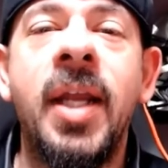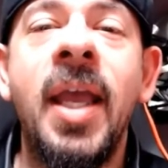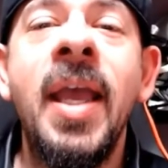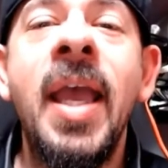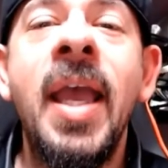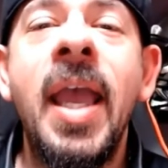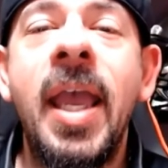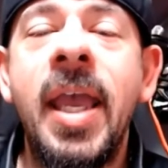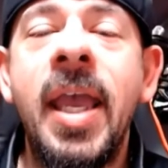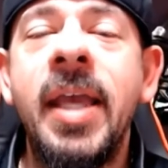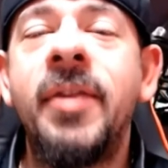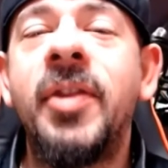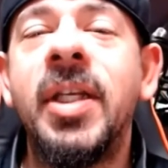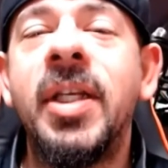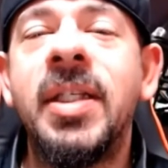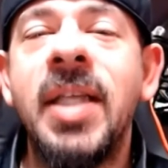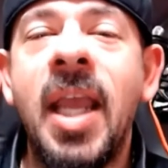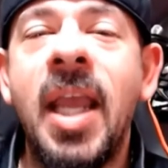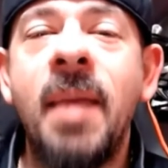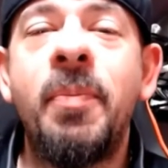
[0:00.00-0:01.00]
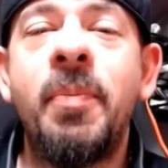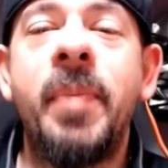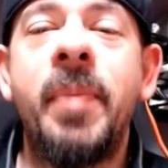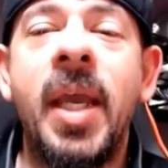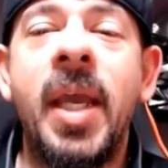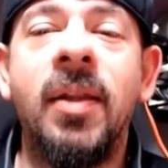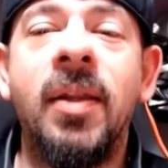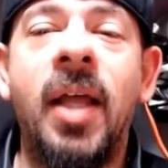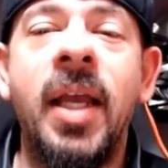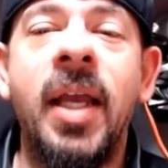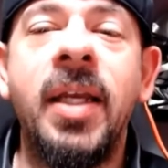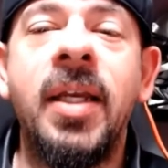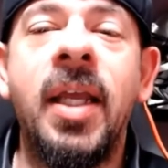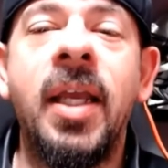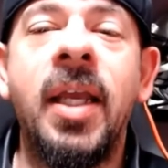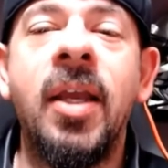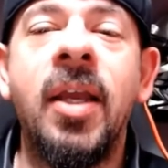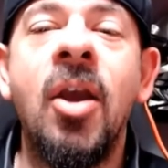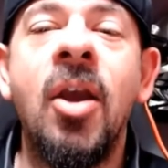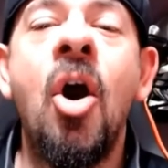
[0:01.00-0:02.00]
and the Tampa Bay Lightning
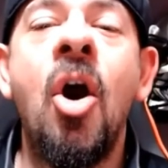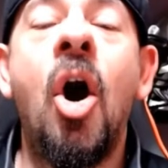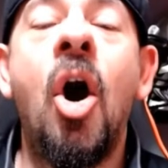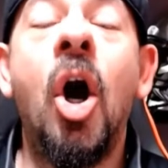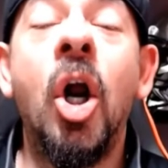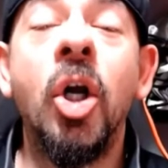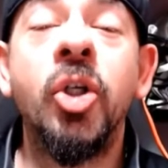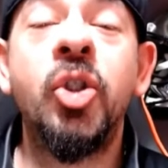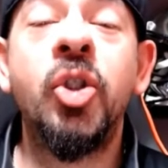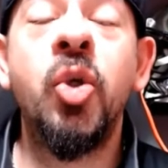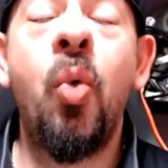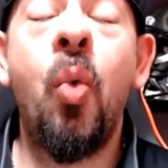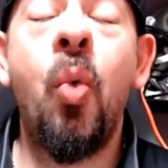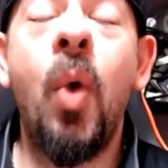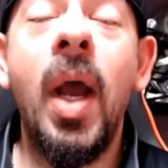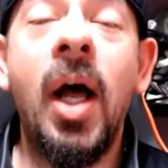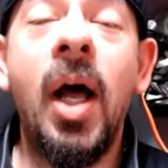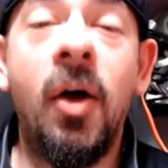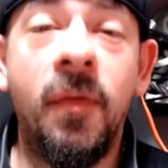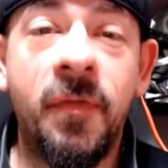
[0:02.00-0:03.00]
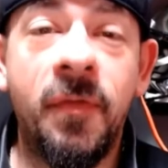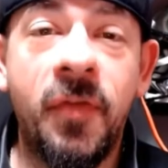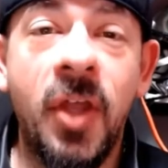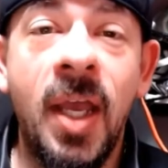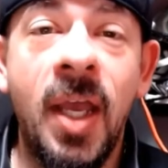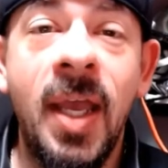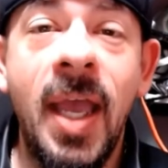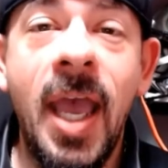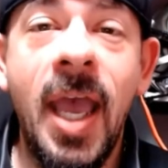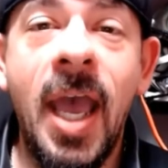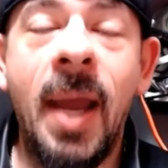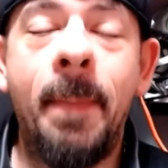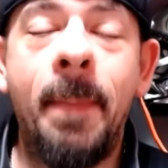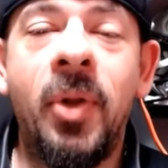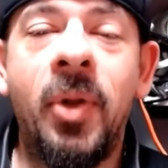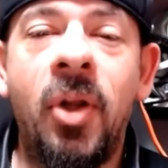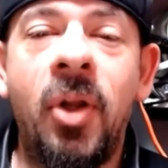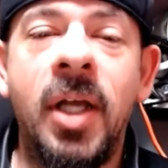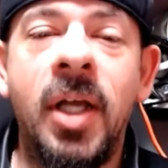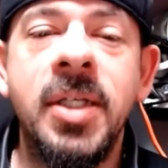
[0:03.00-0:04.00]
are 12th at
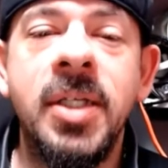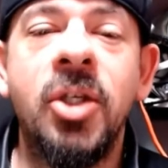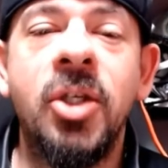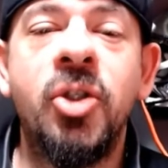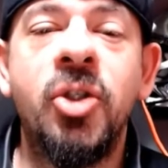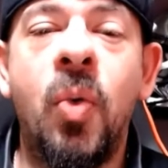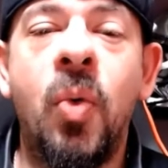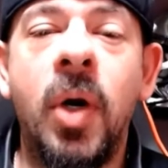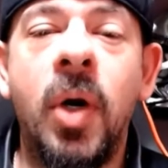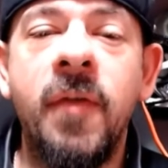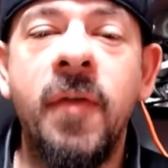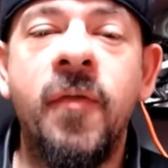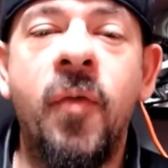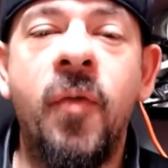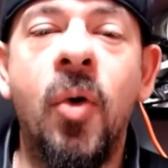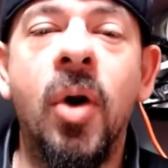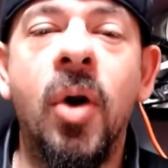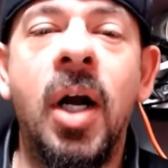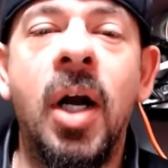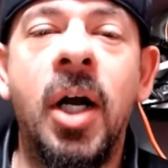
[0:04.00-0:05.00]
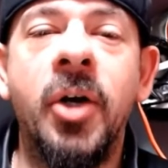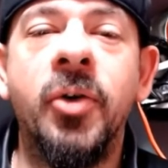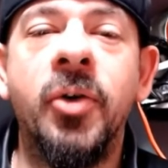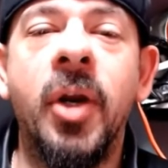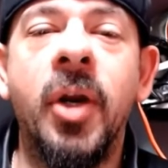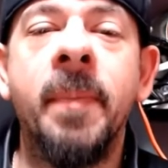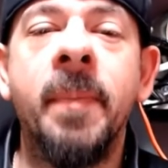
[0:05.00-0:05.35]
+2400.